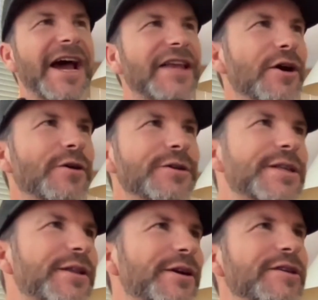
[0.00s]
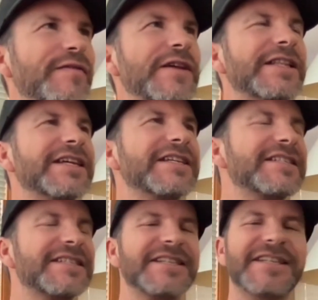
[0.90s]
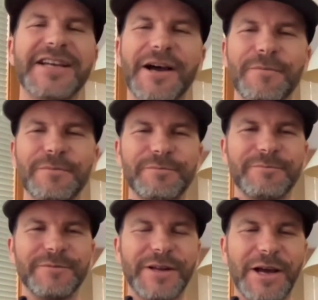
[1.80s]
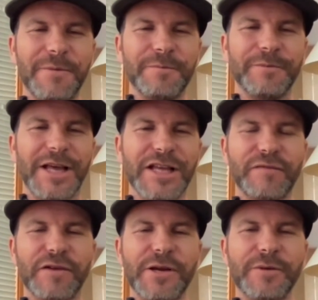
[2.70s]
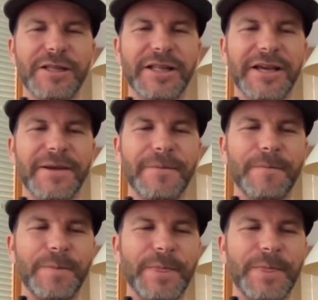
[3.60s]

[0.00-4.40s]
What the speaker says: And those feelings come less frequently.